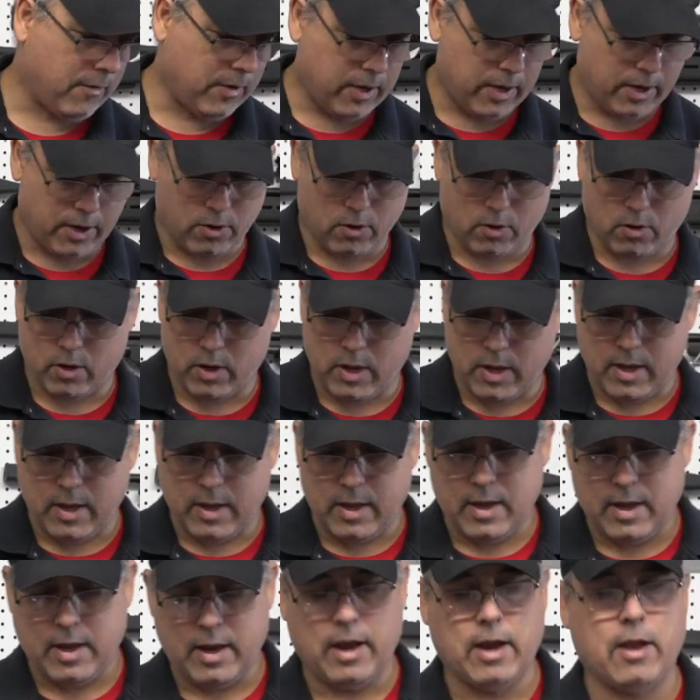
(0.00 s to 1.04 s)
here
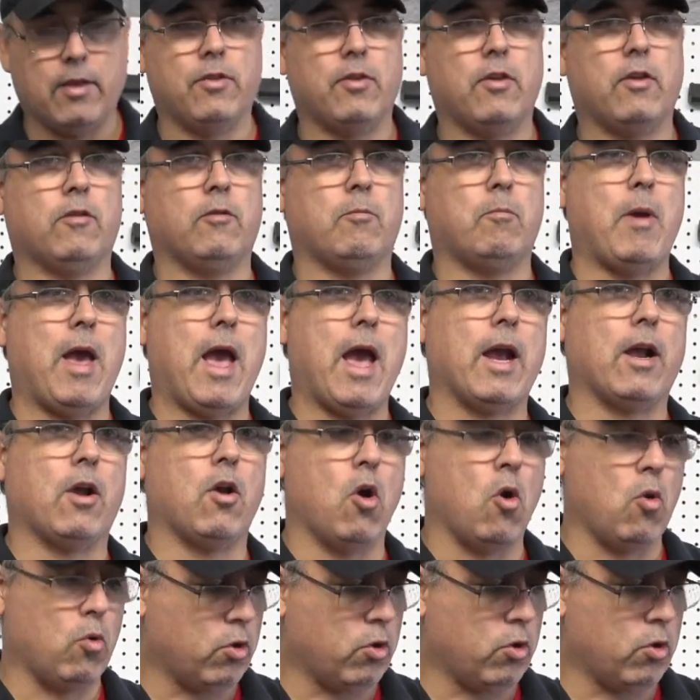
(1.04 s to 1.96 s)
in this bag o'